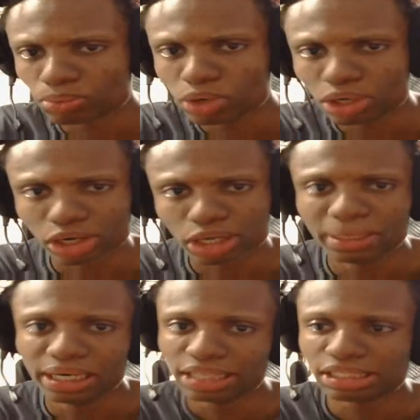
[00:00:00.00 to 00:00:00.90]
Word
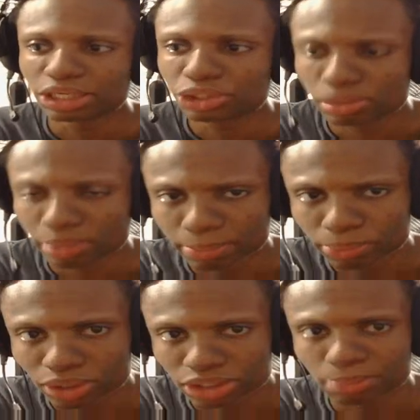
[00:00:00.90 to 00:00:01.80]
document is extremely
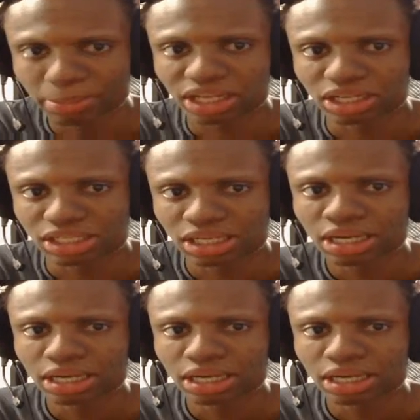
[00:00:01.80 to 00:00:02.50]
important because,